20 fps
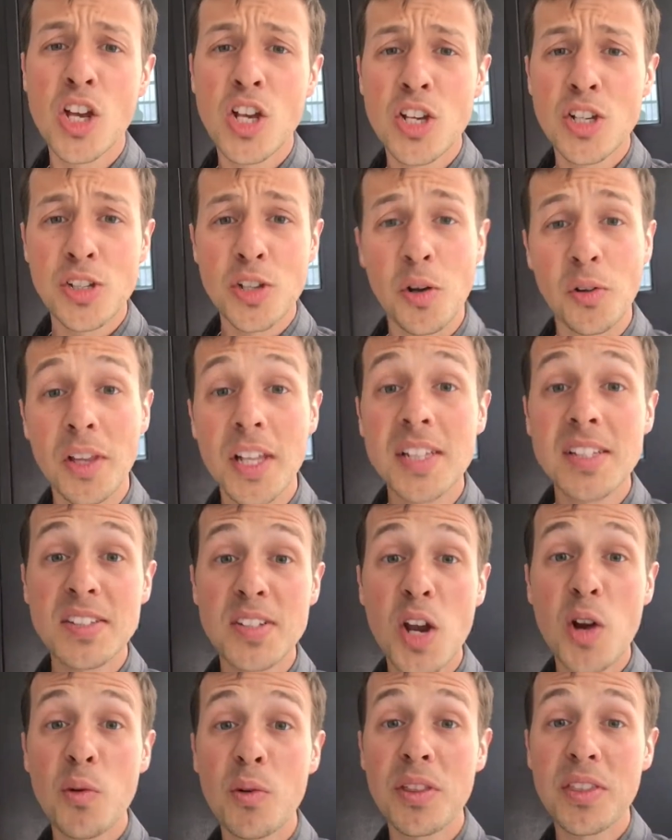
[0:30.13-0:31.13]
So let's
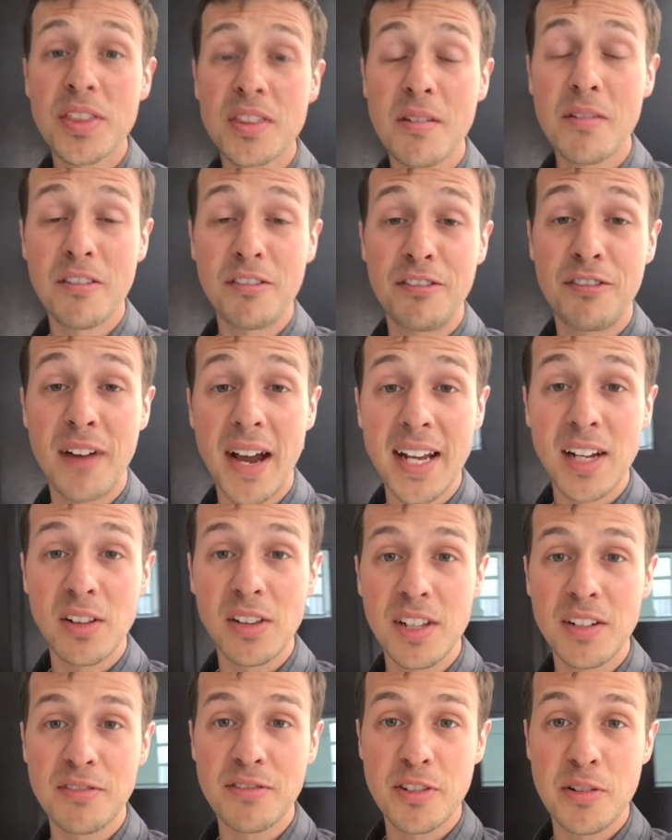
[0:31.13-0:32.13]
start with vital
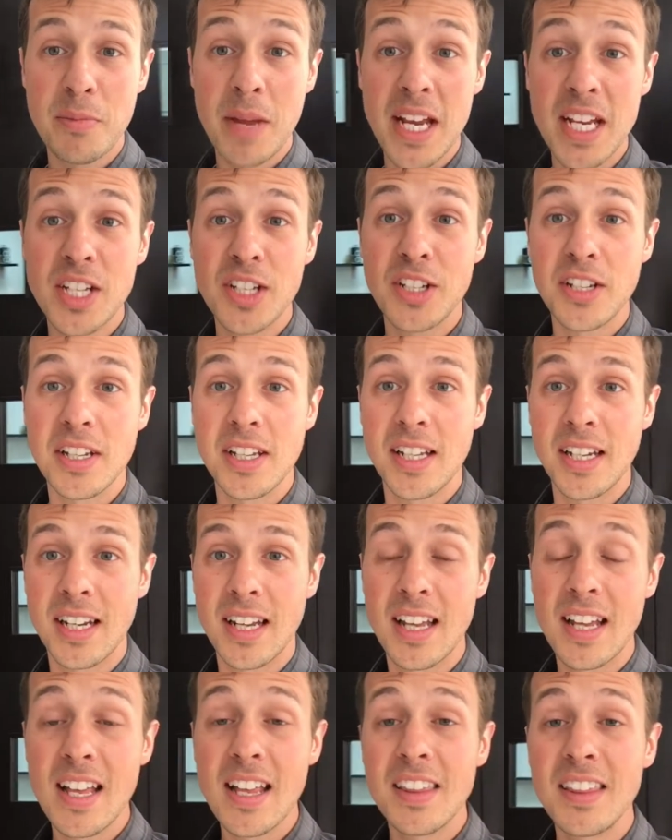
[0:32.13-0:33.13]
information.
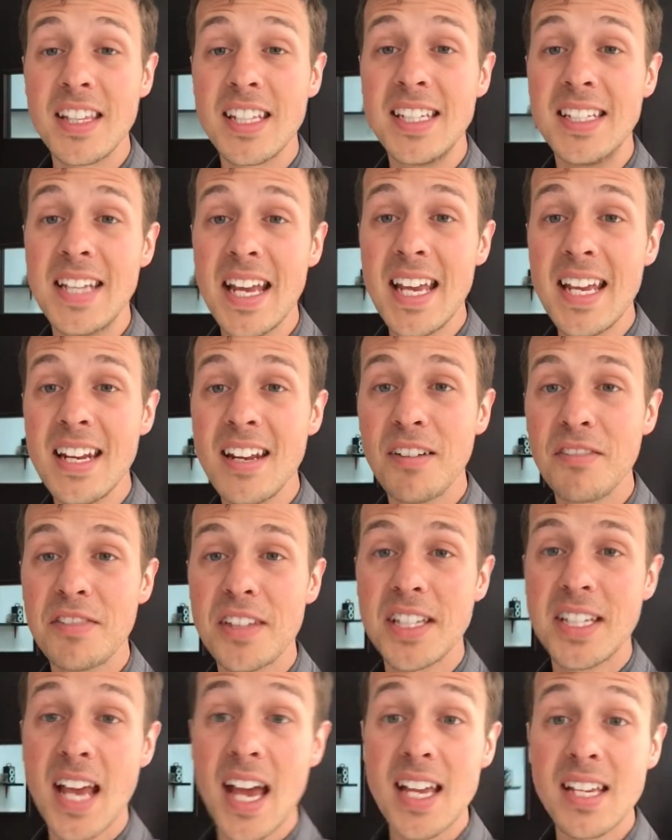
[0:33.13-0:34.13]
The date of the
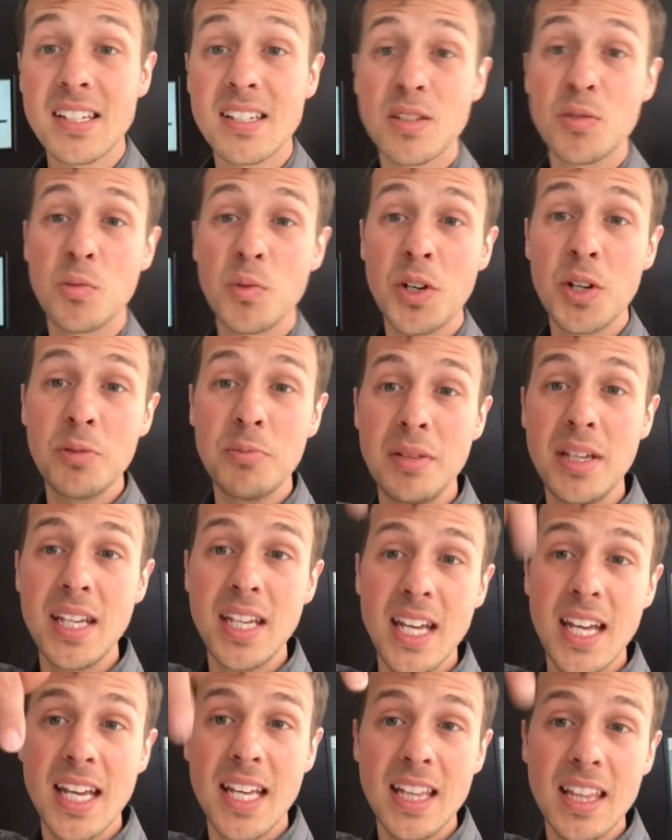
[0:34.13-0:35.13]
test will be
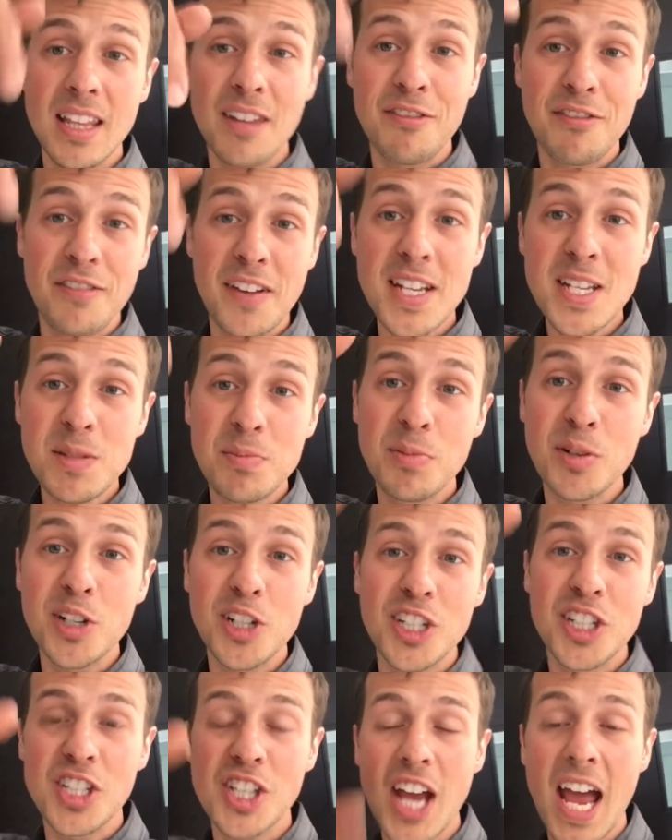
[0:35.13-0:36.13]
in the
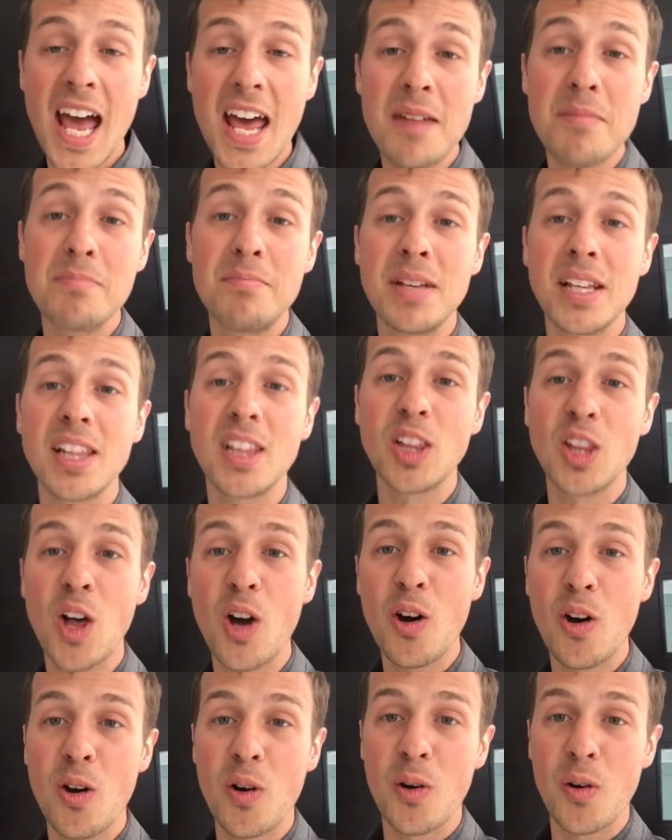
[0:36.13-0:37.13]
Facebook chat
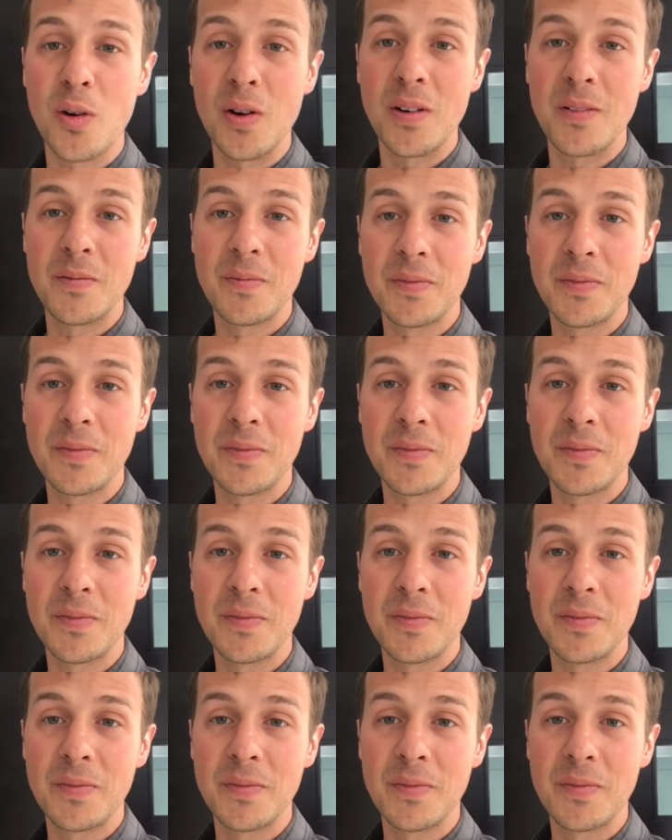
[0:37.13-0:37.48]
below.